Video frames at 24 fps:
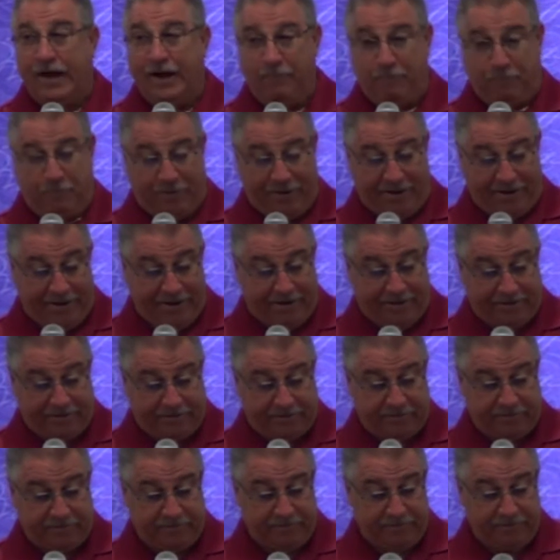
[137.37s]
I
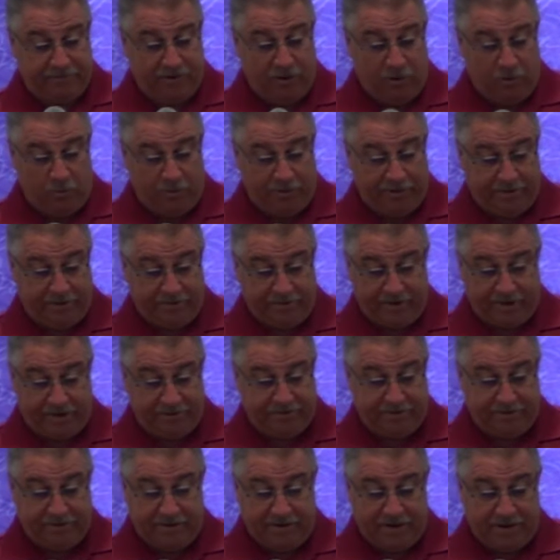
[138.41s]
panicked, knowing I
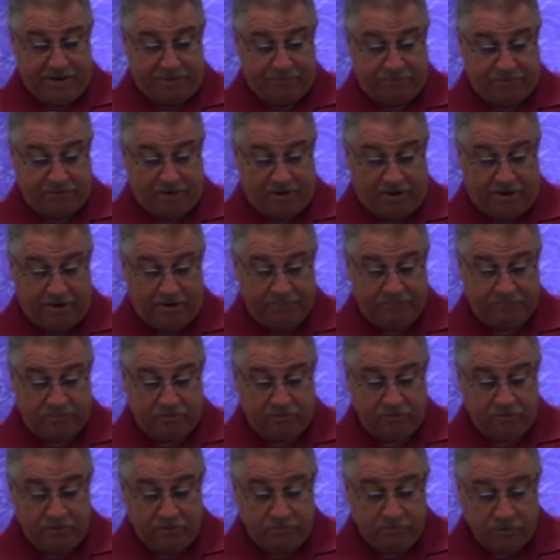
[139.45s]
didn't have
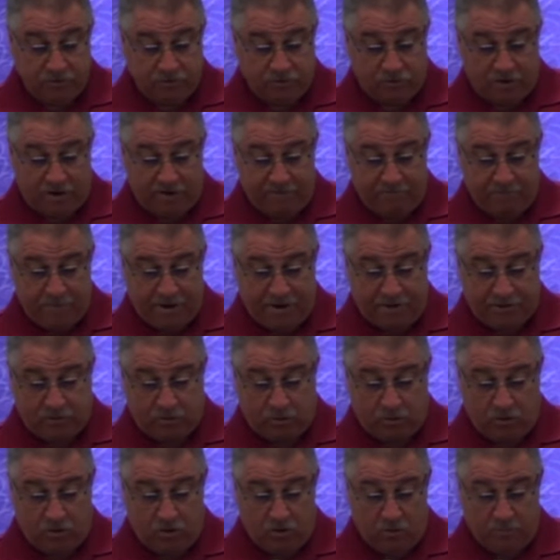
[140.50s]
time to drive back
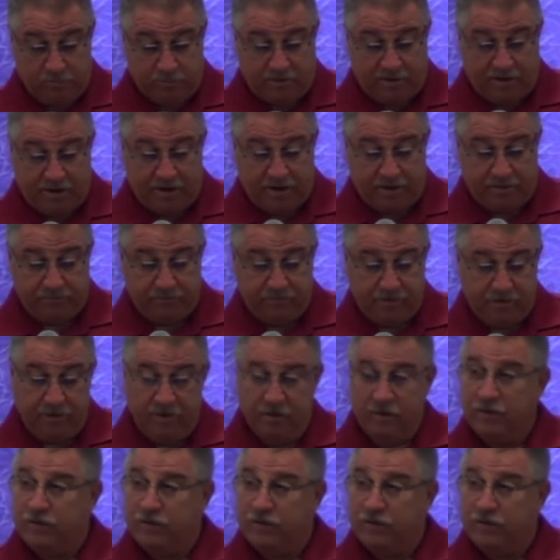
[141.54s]
to our hometown